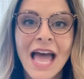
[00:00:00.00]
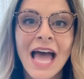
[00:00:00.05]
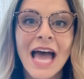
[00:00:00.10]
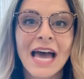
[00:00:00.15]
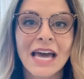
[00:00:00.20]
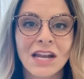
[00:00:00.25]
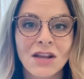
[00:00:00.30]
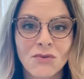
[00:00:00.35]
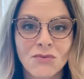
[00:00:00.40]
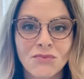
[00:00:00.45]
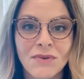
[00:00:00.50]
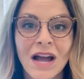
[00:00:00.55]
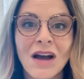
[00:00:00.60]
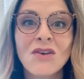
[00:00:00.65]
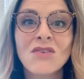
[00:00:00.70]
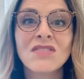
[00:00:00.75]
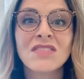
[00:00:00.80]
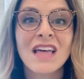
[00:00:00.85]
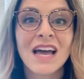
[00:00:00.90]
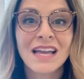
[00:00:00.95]
and a
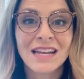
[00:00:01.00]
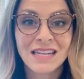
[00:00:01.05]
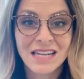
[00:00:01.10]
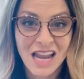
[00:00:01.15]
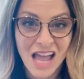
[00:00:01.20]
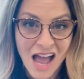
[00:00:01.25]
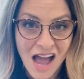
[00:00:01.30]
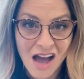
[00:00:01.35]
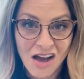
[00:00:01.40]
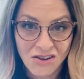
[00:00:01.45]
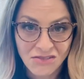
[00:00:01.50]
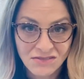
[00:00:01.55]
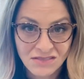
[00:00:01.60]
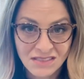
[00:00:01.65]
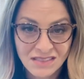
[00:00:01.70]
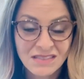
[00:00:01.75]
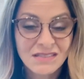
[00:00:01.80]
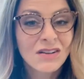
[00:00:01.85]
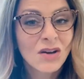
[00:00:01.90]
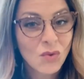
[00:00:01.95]
route that
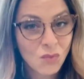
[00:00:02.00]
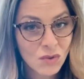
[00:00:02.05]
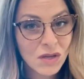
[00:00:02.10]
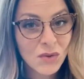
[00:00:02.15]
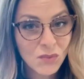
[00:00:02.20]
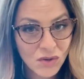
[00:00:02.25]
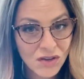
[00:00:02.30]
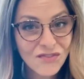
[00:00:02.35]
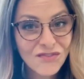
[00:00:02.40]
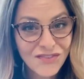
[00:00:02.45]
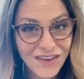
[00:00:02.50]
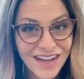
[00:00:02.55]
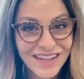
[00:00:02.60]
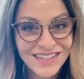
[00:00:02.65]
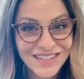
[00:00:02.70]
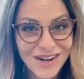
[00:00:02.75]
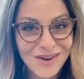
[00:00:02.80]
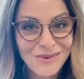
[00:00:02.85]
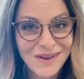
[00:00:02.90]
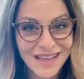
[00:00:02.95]
knows we will
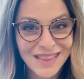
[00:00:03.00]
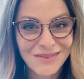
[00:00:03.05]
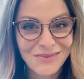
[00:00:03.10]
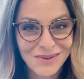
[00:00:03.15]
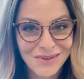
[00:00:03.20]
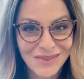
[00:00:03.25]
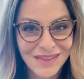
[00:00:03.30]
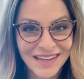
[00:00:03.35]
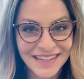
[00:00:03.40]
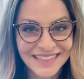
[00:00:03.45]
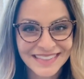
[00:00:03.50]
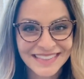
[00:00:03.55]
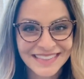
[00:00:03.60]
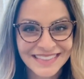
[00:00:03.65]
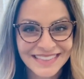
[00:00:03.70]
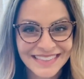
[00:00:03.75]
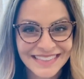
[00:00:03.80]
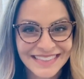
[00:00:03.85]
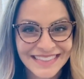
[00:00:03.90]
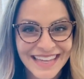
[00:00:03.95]
find our way through this.